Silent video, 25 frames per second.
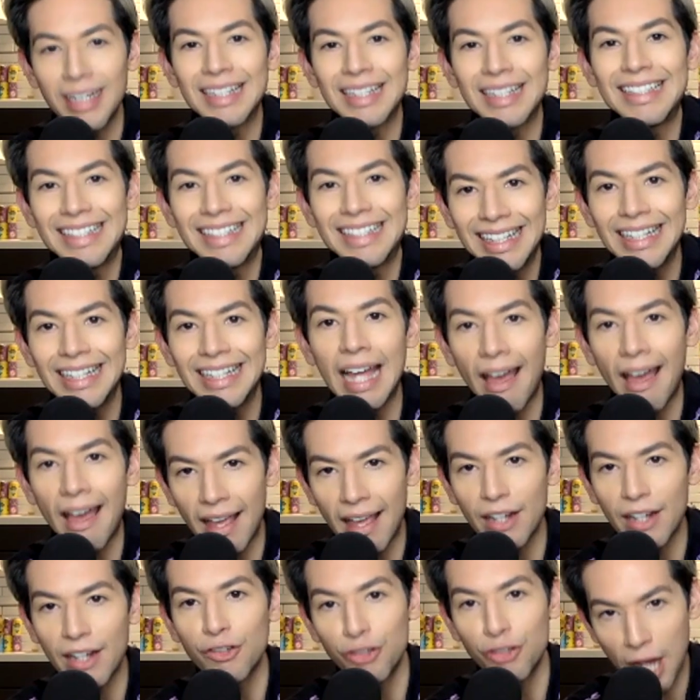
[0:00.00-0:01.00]
Dina
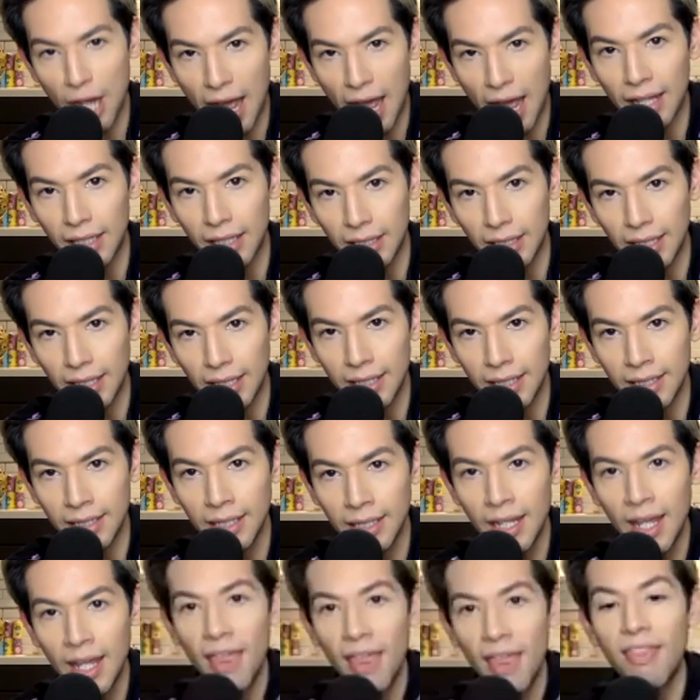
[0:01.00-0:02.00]
and Jacqueline,
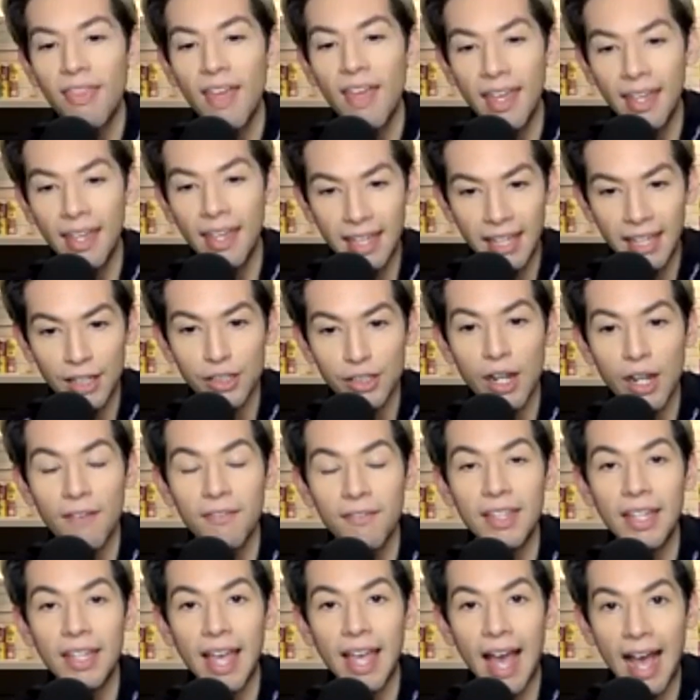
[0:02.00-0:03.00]
they kicked off
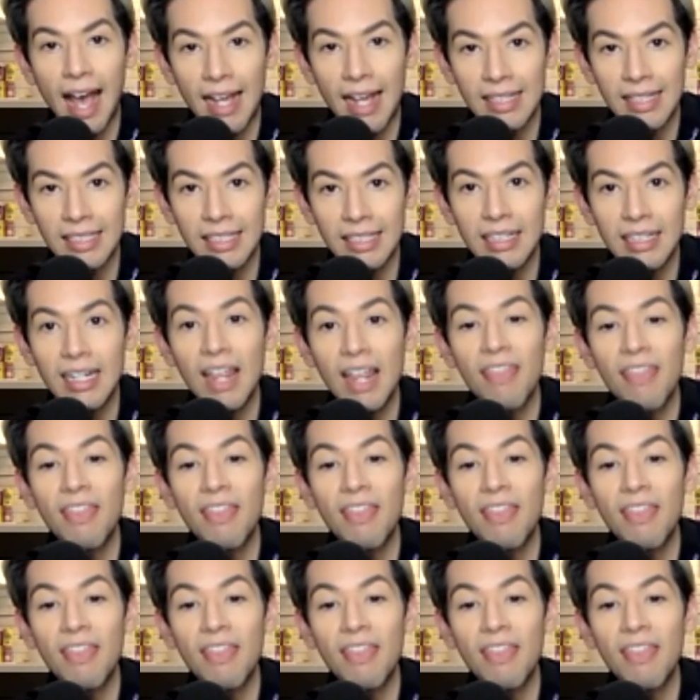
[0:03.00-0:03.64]
the casting.